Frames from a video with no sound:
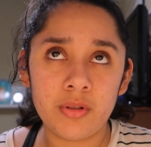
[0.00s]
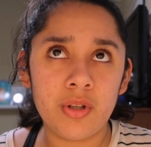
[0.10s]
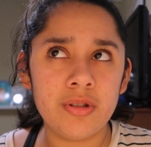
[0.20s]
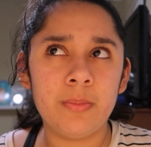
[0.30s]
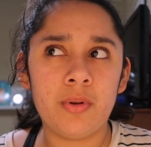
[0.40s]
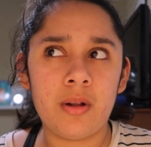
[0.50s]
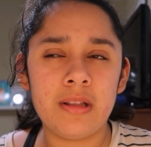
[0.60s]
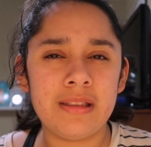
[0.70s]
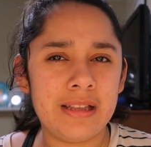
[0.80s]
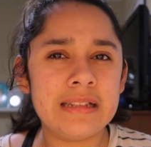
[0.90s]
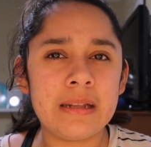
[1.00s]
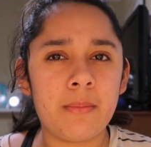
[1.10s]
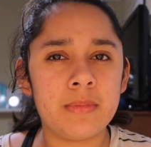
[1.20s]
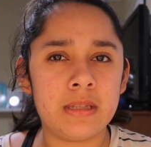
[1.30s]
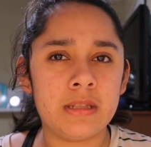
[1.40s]
Use and put on the things,
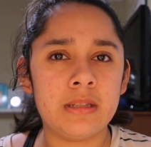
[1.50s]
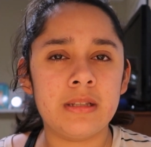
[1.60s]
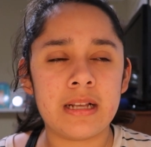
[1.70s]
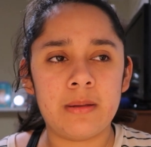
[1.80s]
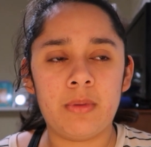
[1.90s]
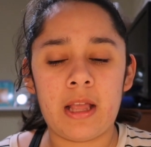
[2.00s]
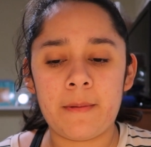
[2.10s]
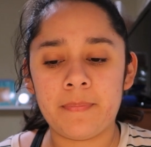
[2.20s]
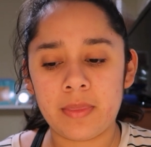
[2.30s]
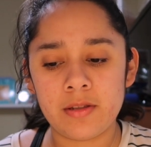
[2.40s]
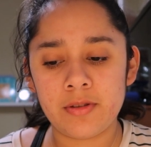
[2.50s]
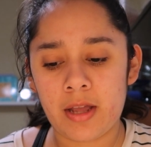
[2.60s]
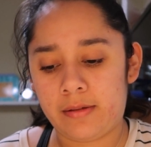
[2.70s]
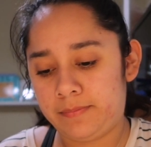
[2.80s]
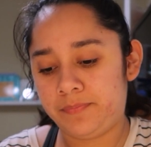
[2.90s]
same exact same thing. So
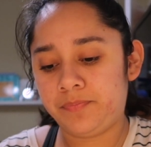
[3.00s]
yeah.